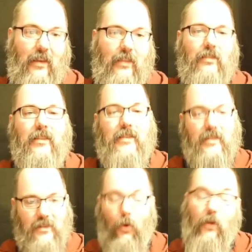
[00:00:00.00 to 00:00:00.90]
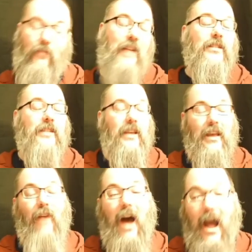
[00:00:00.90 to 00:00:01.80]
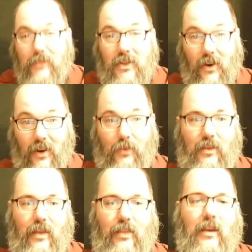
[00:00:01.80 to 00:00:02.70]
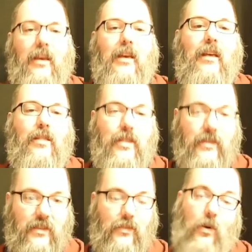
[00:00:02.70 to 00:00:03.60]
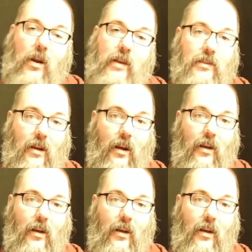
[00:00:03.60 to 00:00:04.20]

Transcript: this is, or if I should say, if I'm starting with nothing, this is where I start.